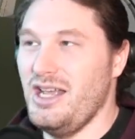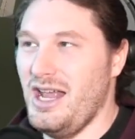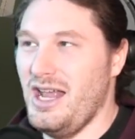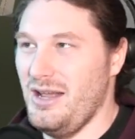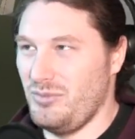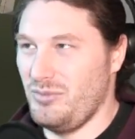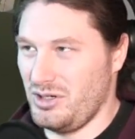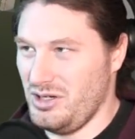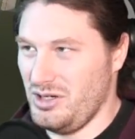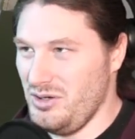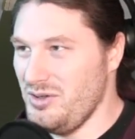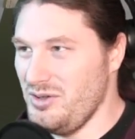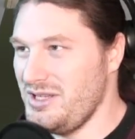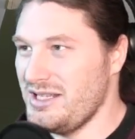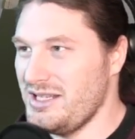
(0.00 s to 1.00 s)
And we're going to
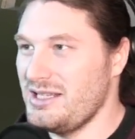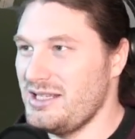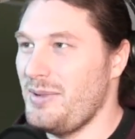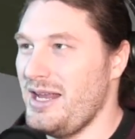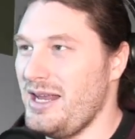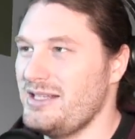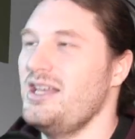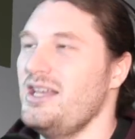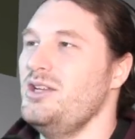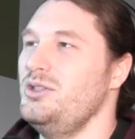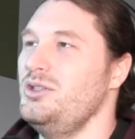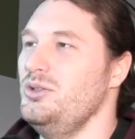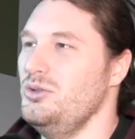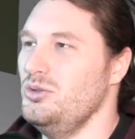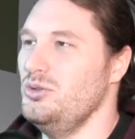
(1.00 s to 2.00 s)
use this as the base
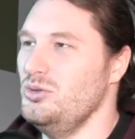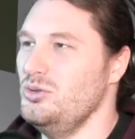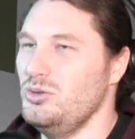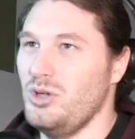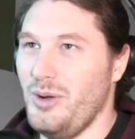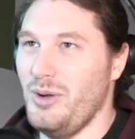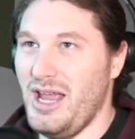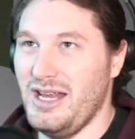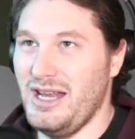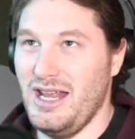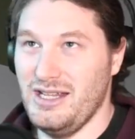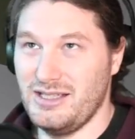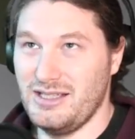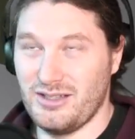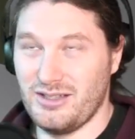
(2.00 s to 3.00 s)
to go ahead
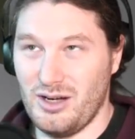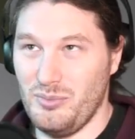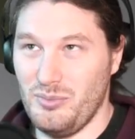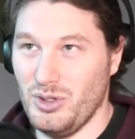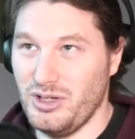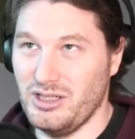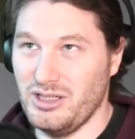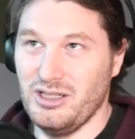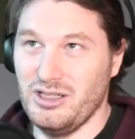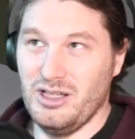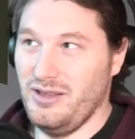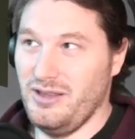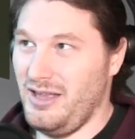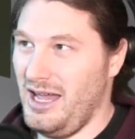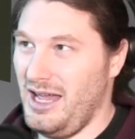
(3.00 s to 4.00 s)
and start building
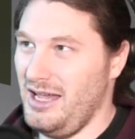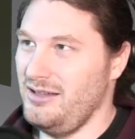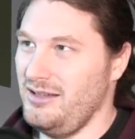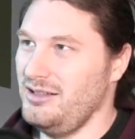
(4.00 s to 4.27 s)
that